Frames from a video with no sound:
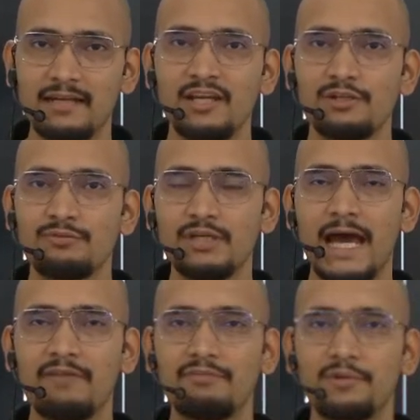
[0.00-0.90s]
we have
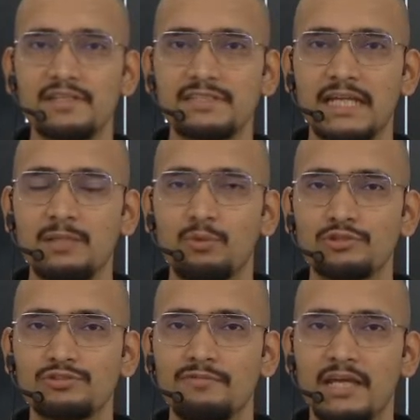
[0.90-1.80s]
to understand most
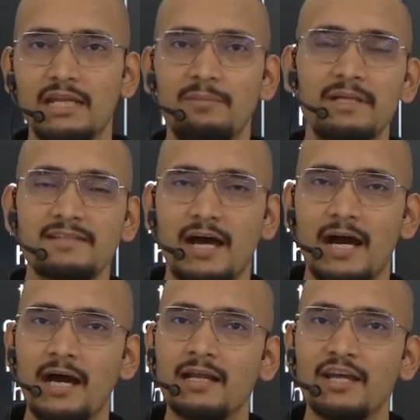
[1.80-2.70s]
of the elements are
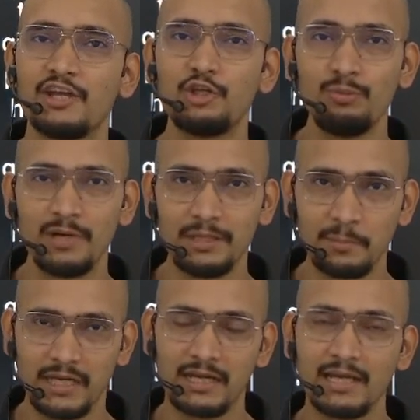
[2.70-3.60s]
human made,